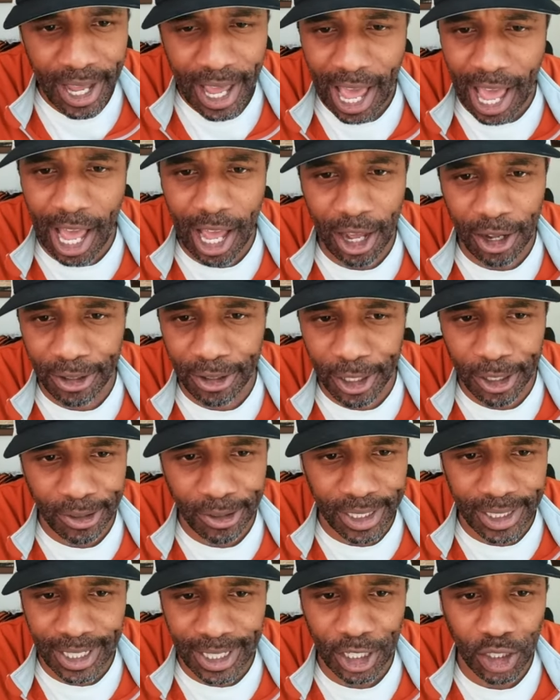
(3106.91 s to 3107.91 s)
I don't know,
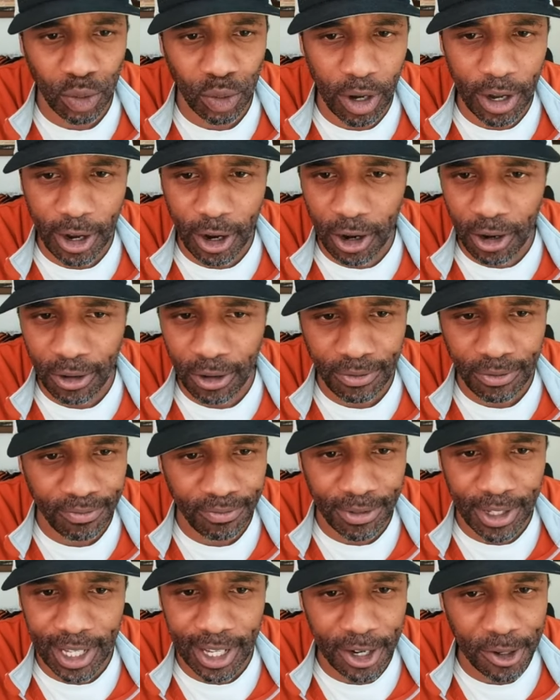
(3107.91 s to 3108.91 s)
CJ, 12
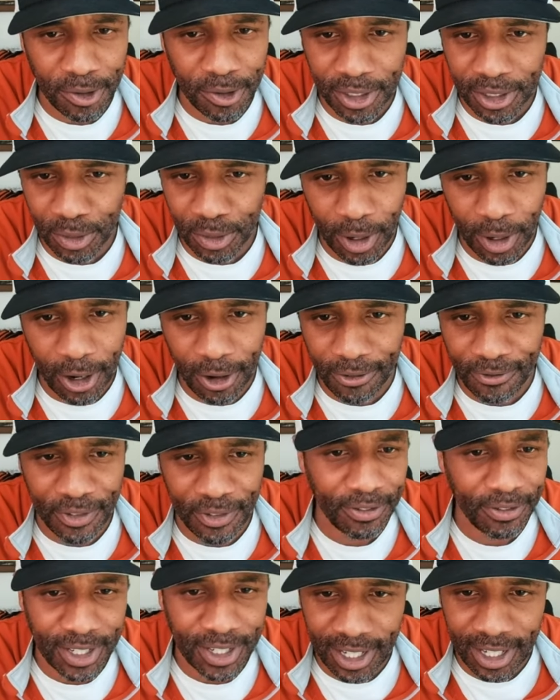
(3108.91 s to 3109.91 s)
years, 12,
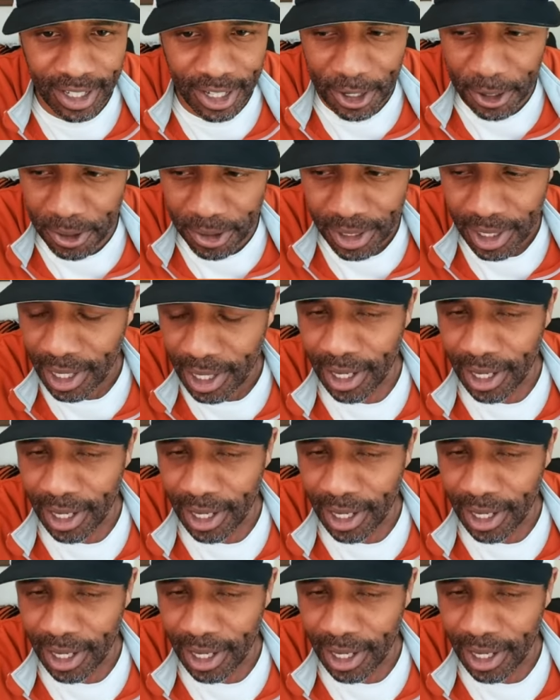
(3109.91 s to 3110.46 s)
15 years.